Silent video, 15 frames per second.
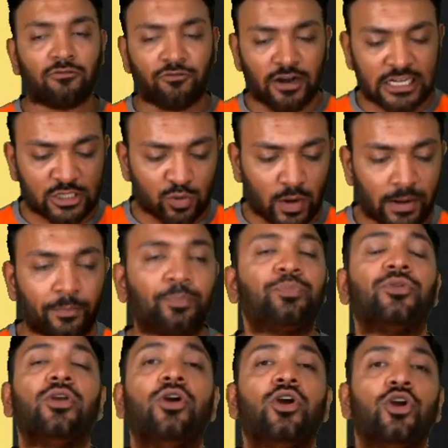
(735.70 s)
First one,
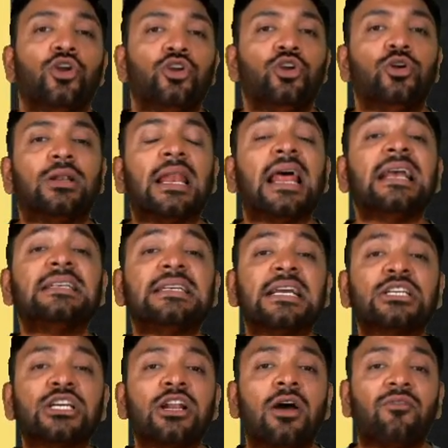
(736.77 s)

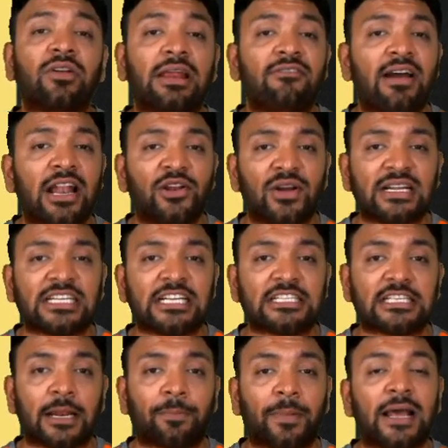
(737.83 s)
utilization of revaluation
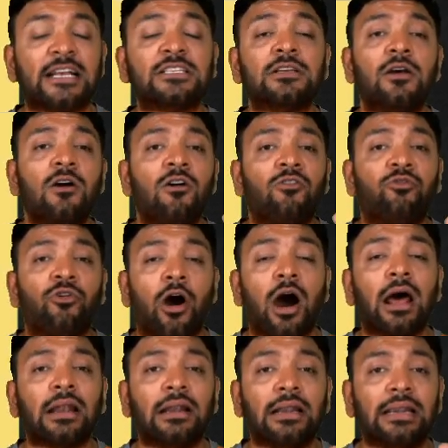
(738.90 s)
surplus
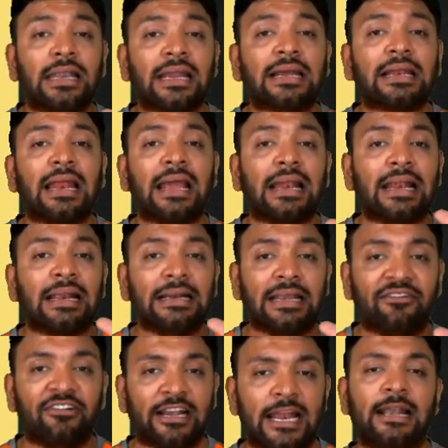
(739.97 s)
for declaring
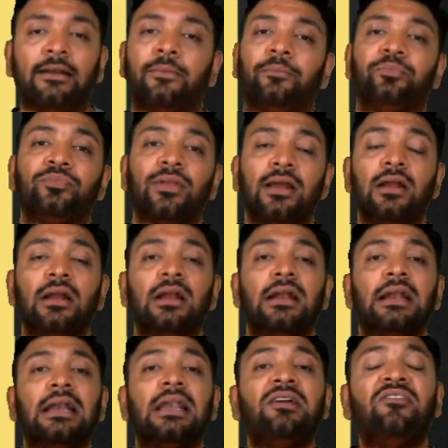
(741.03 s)
dividend.
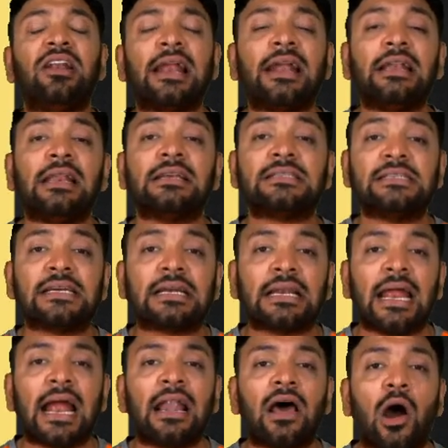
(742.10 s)
Dividend is
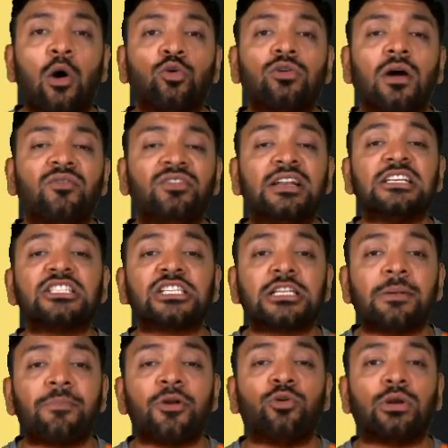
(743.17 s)
declared out of
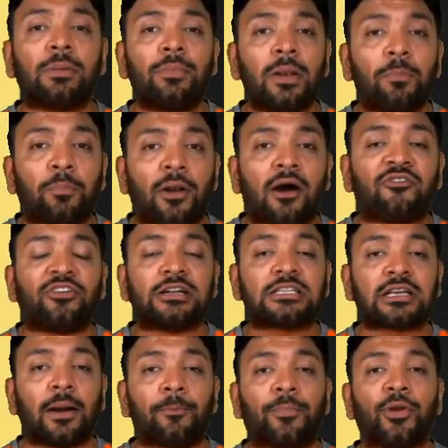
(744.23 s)
distributable profits
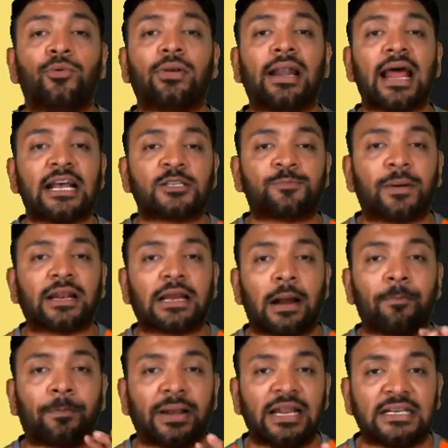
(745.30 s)
computed as per
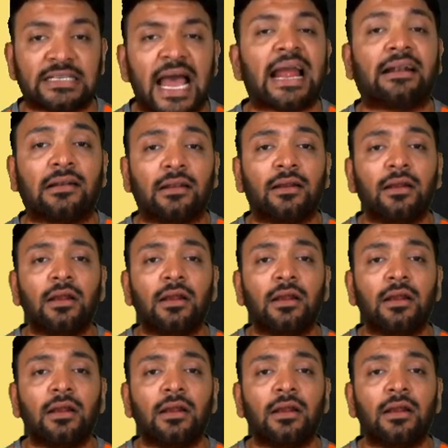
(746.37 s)
Companies Act.